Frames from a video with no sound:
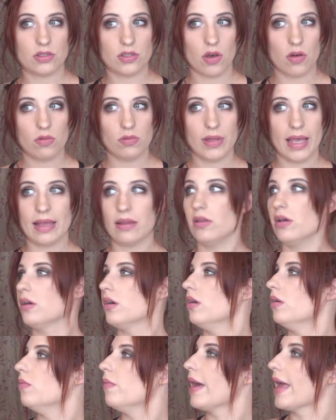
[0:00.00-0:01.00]
don't like
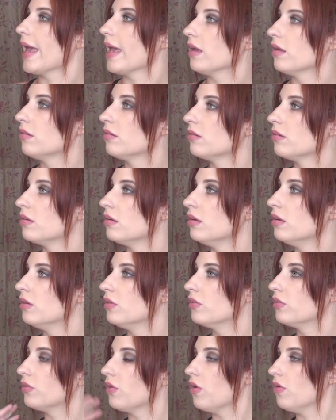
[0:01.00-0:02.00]
look away
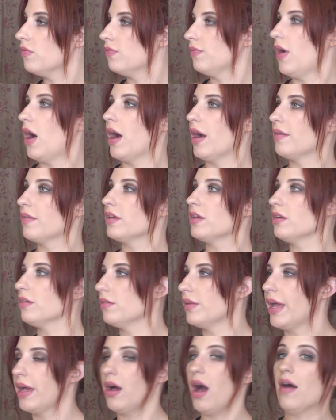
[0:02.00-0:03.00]
so far that you're
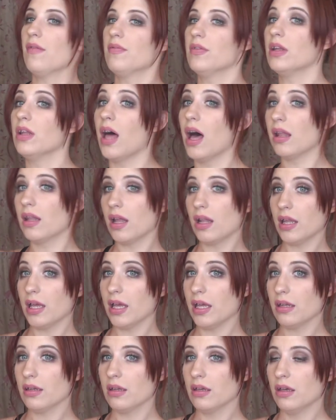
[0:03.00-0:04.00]
like off in La La
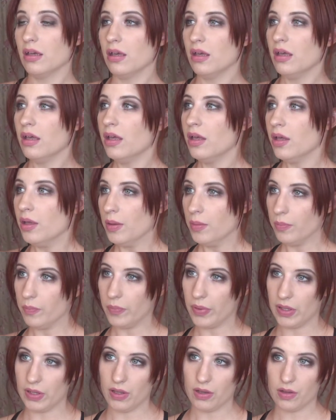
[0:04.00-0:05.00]
Land,
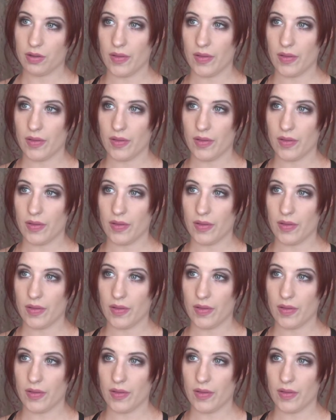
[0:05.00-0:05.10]
but look